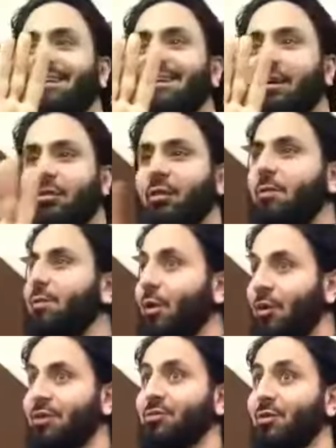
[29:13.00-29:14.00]
If you want to be
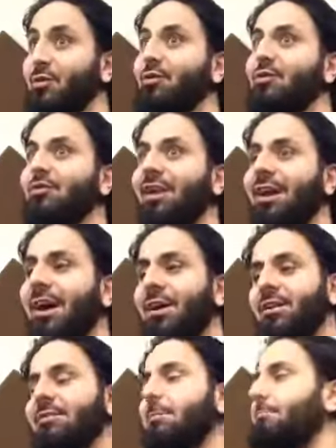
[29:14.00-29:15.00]
honest with who you really are,
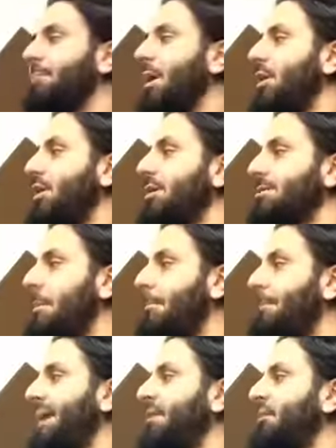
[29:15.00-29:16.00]
you're just a
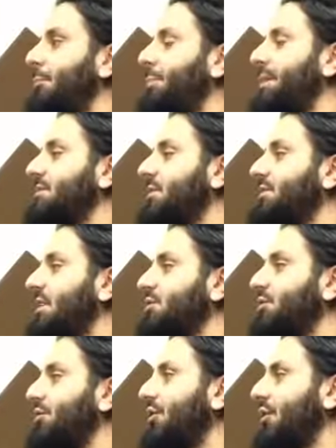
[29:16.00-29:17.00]
mingled piece of
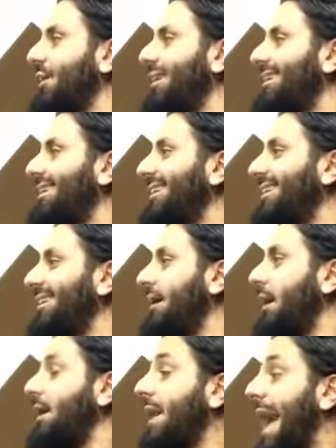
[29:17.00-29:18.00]
sexual fluid.
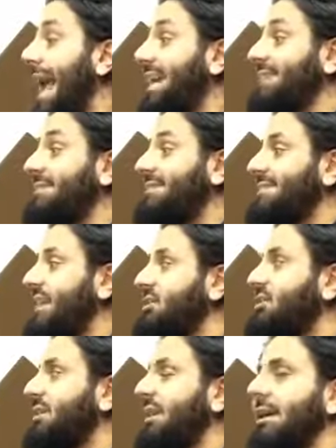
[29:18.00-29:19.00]
Now
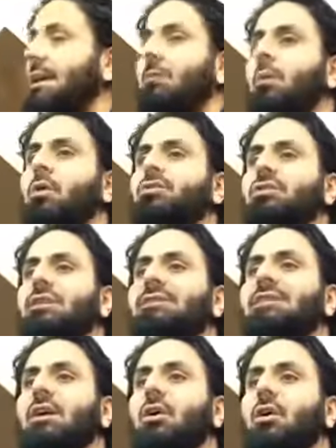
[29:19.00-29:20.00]
existentially, emotionally,
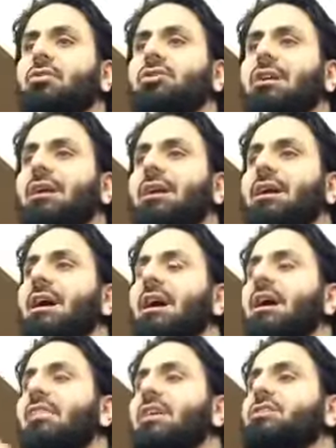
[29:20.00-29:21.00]
psychologically,
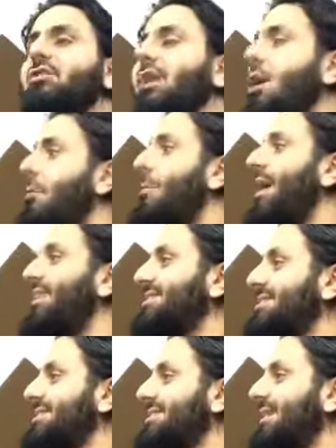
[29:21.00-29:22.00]
this should help
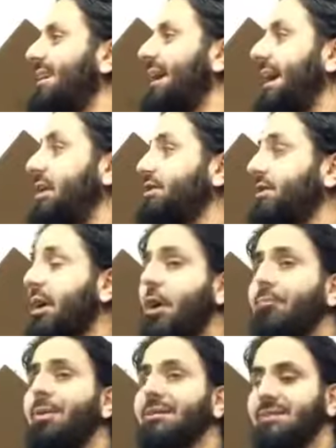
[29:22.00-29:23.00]
us. It should
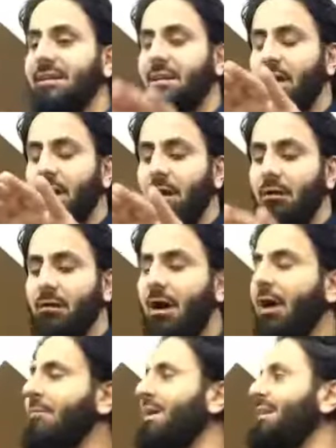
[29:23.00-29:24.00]
help us in
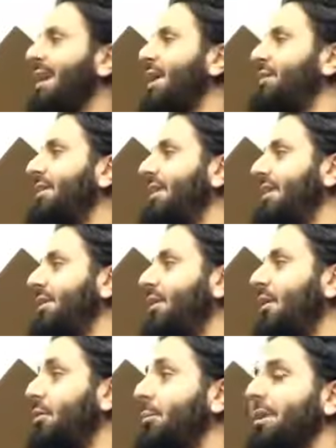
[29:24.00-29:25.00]
calming down the
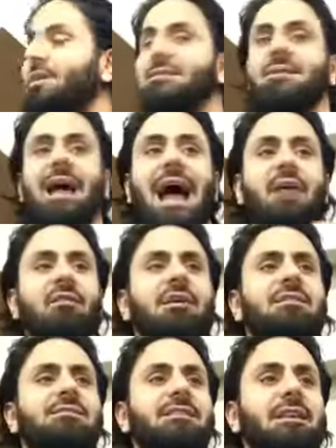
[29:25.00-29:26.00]
ego, because
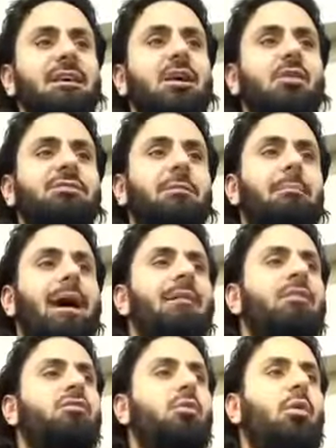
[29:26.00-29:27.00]
arrogance, ego is a
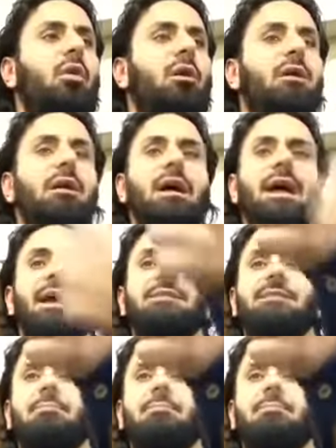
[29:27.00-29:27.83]
barrier to what? It's a